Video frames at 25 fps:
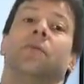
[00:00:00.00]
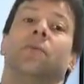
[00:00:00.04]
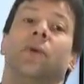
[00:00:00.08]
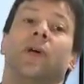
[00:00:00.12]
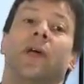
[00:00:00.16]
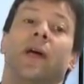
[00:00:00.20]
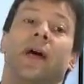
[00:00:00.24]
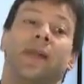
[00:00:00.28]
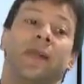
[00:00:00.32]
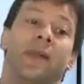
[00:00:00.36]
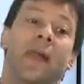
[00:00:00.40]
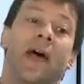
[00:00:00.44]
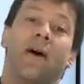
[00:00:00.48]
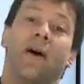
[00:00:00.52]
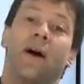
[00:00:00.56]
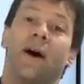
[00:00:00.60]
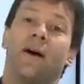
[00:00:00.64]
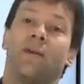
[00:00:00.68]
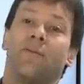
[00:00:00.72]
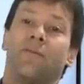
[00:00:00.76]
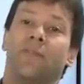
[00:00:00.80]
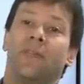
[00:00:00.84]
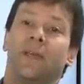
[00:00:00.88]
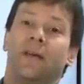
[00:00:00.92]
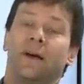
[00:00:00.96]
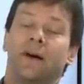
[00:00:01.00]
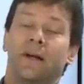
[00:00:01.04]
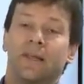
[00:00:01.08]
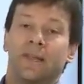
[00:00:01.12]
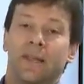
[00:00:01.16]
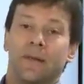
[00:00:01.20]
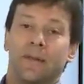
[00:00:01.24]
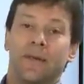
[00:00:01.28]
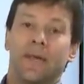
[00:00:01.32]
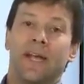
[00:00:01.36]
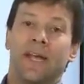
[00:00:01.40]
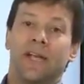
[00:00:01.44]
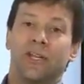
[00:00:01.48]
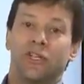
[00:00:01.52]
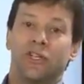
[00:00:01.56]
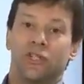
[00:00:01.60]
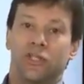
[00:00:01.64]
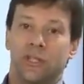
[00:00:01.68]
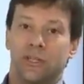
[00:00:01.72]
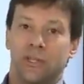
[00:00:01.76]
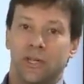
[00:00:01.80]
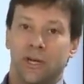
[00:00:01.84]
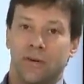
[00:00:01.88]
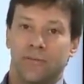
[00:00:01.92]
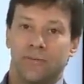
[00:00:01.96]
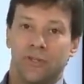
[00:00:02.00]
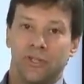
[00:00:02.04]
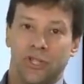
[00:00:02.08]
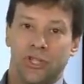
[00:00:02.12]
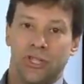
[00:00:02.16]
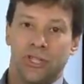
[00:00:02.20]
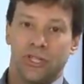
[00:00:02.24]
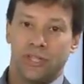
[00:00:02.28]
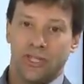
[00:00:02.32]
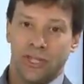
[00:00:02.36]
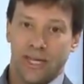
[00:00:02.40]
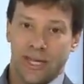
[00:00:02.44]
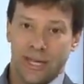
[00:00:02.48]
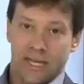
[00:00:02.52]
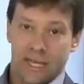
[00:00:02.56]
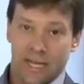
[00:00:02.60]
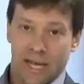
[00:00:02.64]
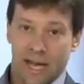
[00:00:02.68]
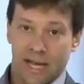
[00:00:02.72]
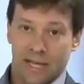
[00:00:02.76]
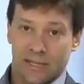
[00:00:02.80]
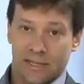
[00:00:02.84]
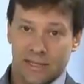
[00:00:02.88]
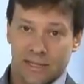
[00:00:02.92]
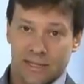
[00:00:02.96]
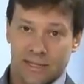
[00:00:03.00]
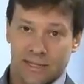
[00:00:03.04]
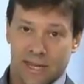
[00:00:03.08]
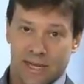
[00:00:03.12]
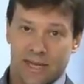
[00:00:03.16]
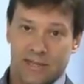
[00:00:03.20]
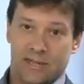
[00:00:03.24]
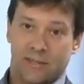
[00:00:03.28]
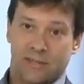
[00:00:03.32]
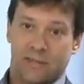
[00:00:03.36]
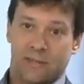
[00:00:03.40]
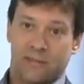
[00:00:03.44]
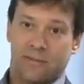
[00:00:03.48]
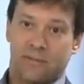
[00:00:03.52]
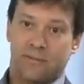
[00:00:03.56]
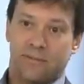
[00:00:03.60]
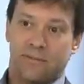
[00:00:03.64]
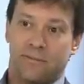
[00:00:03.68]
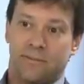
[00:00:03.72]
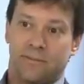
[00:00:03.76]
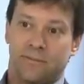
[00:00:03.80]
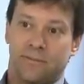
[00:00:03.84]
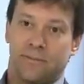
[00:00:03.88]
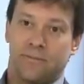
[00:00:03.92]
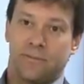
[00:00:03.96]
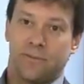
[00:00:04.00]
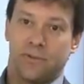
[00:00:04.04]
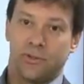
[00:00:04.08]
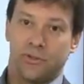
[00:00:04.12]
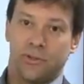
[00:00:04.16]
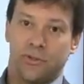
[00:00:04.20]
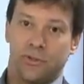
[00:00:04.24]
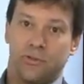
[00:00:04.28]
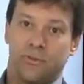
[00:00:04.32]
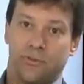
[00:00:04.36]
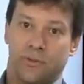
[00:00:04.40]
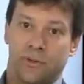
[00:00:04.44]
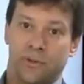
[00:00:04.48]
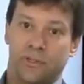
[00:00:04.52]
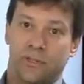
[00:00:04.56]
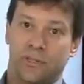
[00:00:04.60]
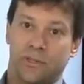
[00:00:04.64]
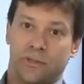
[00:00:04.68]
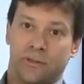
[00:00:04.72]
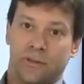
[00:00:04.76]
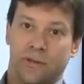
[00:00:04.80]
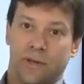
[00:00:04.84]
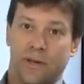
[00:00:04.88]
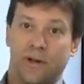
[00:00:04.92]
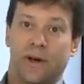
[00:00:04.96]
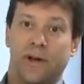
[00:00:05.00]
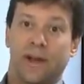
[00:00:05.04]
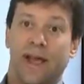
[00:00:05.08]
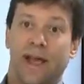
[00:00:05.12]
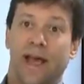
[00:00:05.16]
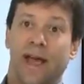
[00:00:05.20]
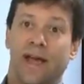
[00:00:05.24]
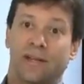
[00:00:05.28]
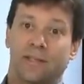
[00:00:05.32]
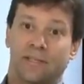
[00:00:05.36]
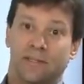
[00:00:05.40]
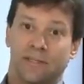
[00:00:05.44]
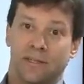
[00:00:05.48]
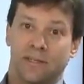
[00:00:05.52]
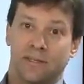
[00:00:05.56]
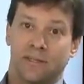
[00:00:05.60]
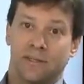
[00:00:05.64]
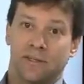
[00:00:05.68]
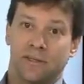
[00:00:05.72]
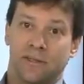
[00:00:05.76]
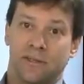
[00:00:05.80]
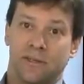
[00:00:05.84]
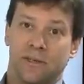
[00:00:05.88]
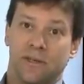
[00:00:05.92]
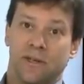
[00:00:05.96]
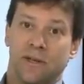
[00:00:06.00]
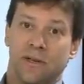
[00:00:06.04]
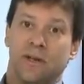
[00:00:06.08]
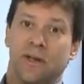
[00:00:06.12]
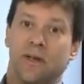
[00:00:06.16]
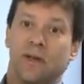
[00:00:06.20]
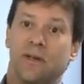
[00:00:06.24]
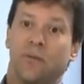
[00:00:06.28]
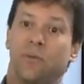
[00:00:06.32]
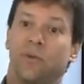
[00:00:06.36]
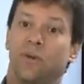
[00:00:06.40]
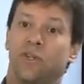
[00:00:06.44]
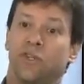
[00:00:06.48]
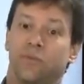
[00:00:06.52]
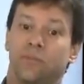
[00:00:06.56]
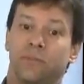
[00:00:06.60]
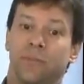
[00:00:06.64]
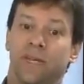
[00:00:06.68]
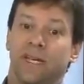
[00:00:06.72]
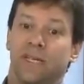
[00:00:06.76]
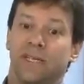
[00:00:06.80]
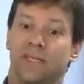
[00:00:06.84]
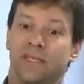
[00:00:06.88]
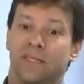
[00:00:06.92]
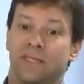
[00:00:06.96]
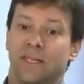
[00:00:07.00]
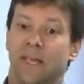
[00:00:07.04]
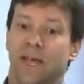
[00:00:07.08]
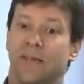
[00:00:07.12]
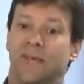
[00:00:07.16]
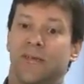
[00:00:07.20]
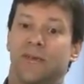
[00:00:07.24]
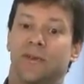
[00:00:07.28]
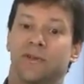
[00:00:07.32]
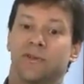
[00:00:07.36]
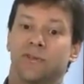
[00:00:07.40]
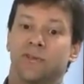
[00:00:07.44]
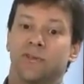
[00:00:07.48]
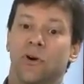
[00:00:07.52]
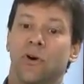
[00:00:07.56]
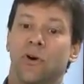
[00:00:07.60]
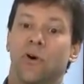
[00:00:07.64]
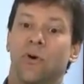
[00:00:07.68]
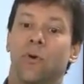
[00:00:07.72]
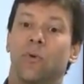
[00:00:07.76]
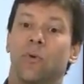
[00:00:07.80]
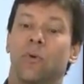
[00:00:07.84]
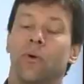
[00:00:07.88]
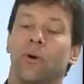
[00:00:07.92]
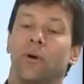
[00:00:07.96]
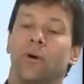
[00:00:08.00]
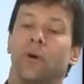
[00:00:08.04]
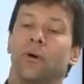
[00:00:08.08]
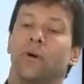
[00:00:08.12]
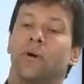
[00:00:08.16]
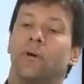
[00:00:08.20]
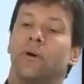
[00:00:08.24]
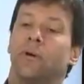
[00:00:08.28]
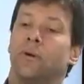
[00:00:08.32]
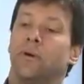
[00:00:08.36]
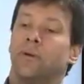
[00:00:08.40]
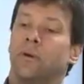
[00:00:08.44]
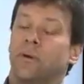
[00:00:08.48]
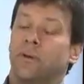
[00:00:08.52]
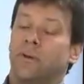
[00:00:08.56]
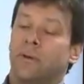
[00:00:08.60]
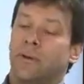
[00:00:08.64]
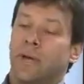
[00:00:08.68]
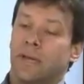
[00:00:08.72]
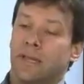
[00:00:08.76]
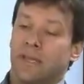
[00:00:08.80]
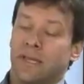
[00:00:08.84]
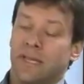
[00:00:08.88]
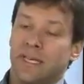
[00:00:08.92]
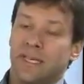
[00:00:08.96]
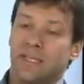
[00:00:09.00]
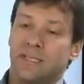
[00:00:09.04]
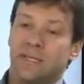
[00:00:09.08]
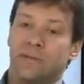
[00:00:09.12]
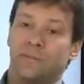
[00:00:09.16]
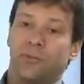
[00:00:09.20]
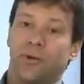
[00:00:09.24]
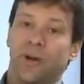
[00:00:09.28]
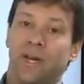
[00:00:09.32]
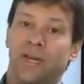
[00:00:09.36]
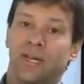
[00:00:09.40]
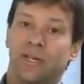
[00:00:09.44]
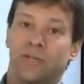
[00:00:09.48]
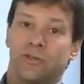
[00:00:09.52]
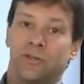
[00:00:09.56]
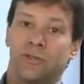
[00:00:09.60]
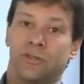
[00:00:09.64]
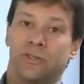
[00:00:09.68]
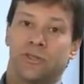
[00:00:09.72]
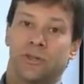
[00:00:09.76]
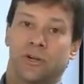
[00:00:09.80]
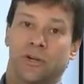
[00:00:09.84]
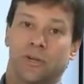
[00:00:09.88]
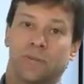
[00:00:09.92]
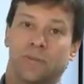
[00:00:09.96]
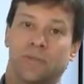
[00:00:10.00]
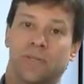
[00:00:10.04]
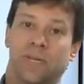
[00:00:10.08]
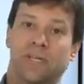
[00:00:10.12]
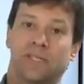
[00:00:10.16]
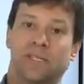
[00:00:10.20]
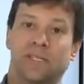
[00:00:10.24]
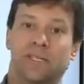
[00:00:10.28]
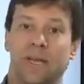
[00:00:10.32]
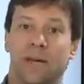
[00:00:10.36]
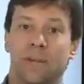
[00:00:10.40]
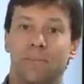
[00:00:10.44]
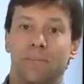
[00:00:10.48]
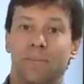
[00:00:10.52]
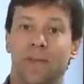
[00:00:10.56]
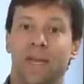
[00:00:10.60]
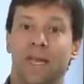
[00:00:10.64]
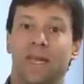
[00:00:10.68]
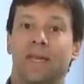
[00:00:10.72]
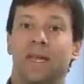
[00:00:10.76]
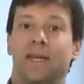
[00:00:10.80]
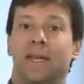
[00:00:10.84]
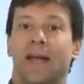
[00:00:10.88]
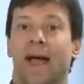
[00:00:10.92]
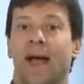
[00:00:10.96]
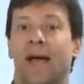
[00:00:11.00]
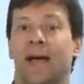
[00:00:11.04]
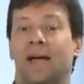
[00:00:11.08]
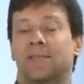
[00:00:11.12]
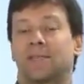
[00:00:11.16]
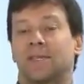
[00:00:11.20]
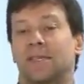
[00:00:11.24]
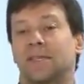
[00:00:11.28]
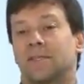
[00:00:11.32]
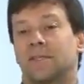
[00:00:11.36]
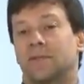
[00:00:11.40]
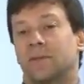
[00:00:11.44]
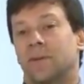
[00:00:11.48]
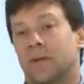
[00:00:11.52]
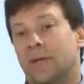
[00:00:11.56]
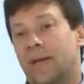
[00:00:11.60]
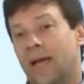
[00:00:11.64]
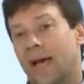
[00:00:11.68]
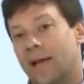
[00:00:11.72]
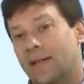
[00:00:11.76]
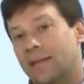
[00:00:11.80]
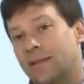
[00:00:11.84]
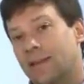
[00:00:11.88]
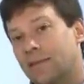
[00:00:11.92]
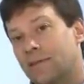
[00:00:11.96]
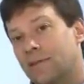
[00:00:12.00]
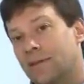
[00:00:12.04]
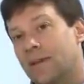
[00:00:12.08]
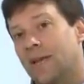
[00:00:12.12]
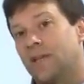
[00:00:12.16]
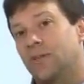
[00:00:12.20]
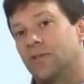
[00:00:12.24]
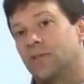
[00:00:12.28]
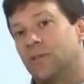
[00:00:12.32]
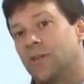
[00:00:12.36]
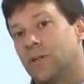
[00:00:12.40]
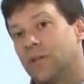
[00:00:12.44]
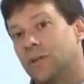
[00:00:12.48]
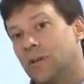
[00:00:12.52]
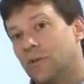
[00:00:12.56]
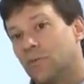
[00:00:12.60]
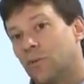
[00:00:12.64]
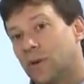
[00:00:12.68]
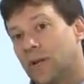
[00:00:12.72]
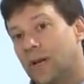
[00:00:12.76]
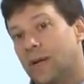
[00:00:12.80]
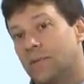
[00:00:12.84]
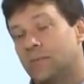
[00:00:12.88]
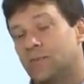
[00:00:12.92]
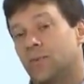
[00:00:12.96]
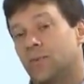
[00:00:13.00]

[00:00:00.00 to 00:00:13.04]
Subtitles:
we now have the elimination of the GCS test for June 1st and on accidents, which means that there's no, at least in brain injury circumstances, immediate access to a CAT designation and what